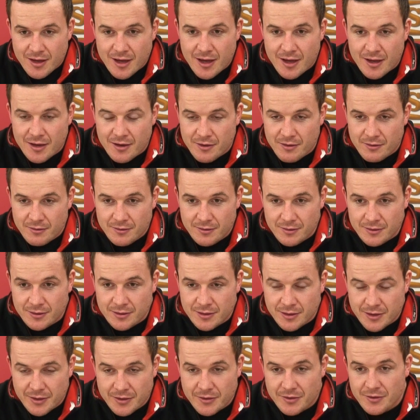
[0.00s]
Yeah,
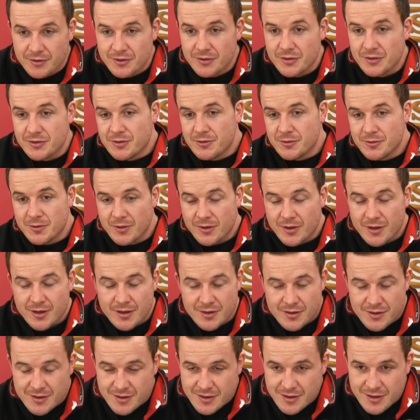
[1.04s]
excuse
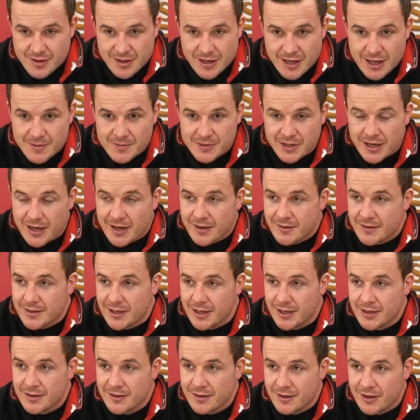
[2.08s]
me. The games are getting
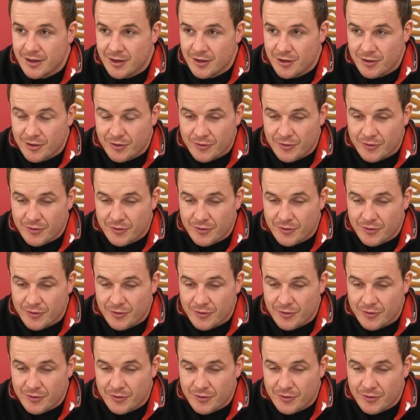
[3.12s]
tighter.